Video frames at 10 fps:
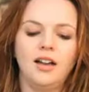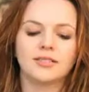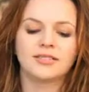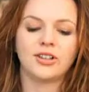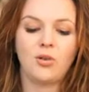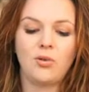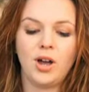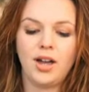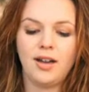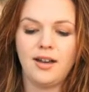
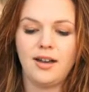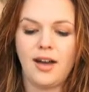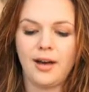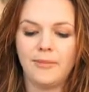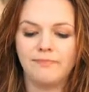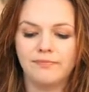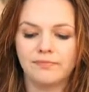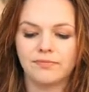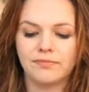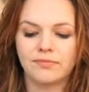So,
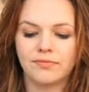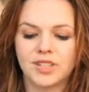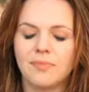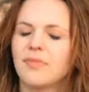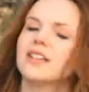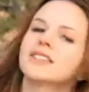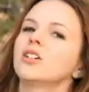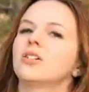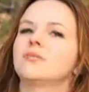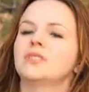some things
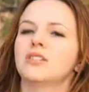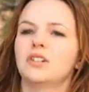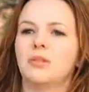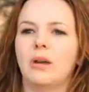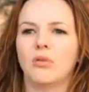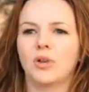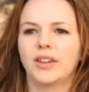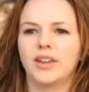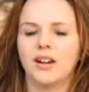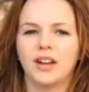that are different about
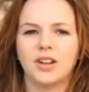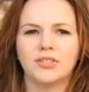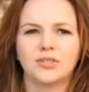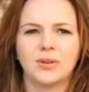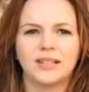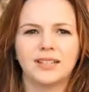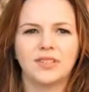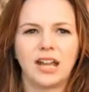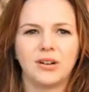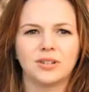working on
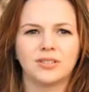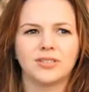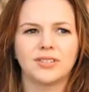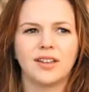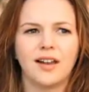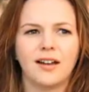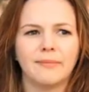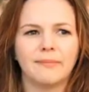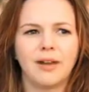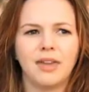127 hours.
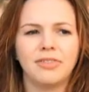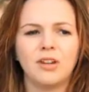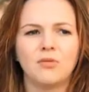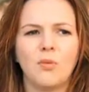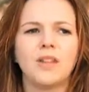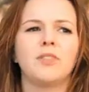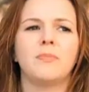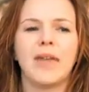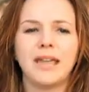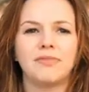I think one of the
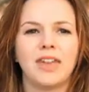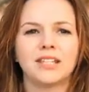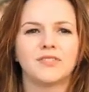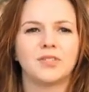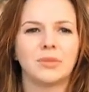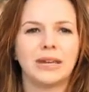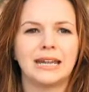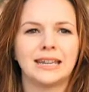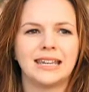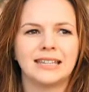main things for
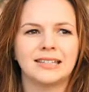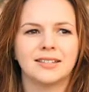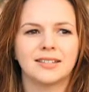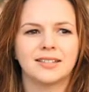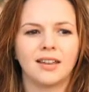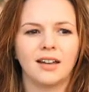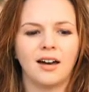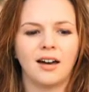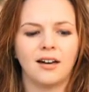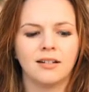me is
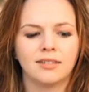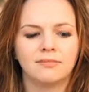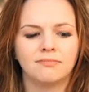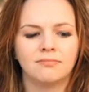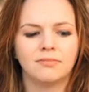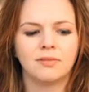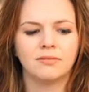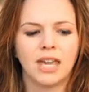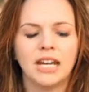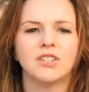
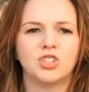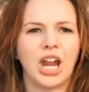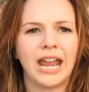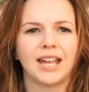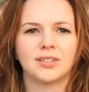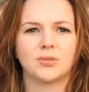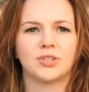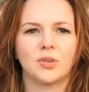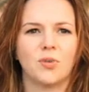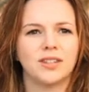getting the chance, which
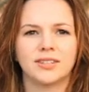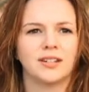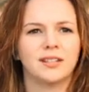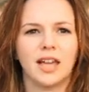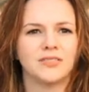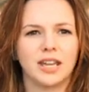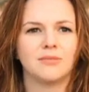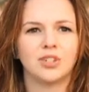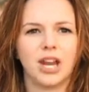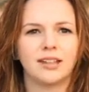is a
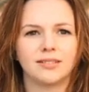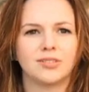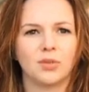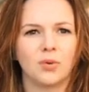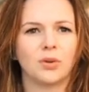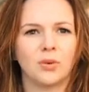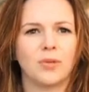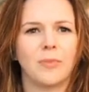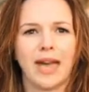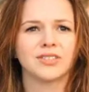once-in-a-lifetime chance, to work
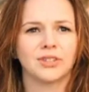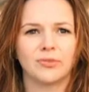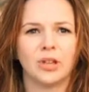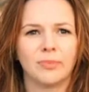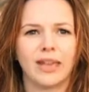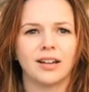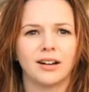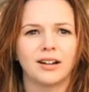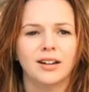with a master filmmaker.